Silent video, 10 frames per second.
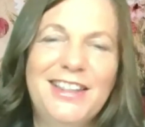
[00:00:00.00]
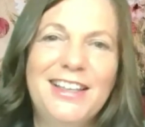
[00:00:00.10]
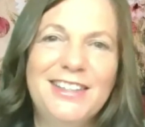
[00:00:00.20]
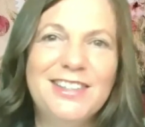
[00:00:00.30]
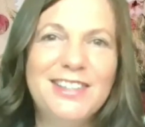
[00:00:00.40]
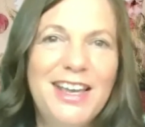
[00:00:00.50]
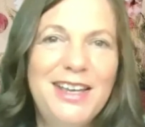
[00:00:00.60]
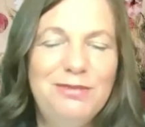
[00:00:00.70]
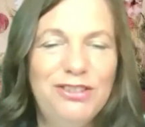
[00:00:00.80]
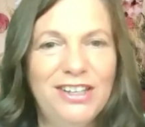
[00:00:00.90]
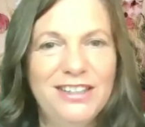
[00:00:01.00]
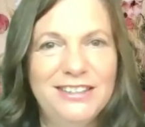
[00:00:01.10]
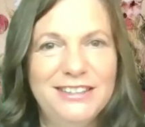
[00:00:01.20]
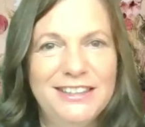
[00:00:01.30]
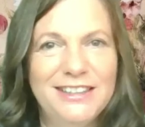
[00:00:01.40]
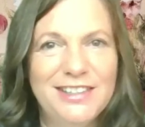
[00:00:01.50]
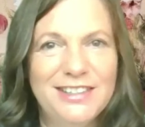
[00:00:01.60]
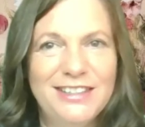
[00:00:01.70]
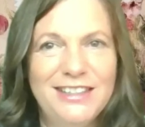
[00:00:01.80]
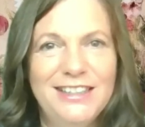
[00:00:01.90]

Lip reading: that same gentleness,